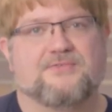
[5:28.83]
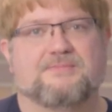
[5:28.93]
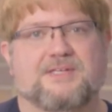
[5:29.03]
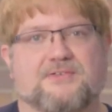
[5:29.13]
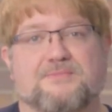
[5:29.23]
from
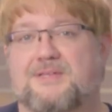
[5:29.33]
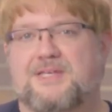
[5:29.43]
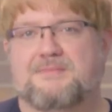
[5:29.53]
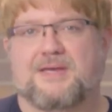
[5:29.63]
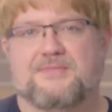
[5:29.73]
the
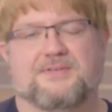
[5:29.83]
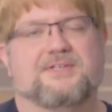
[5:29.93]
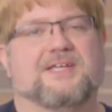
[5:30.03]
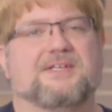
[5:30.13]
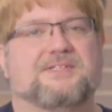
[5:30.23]
explain method
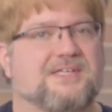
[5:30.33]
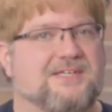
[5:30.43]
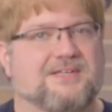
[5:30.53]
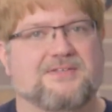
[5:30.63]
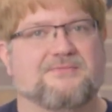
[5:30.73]
to get
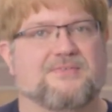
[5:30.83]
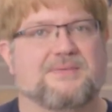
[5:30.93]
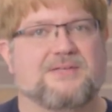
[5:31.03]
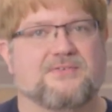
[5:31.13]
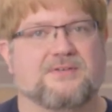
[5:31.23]
detailed
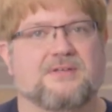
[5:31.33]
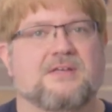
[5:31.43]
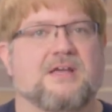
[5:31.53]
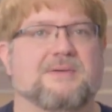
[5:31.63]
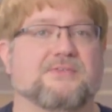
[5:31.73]
information
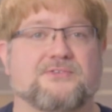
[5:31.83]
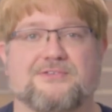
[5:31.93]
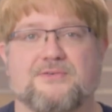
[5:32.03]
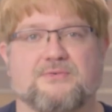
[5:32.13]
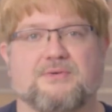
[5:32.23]
about the
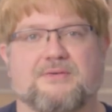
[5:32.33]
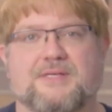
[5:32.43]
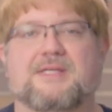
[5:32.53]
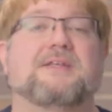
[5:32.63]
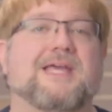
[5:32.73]
slow
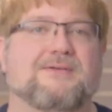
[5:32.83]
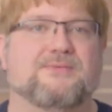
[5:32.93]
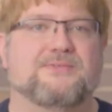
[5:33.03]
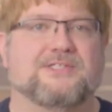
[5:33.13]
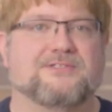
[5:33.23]
query and how it
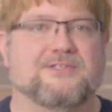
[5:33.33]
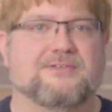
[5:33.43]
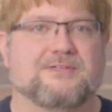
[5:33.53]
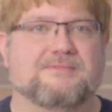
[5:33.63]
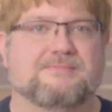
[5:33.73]
was
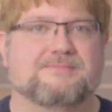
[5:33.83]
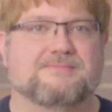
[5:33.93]
executed.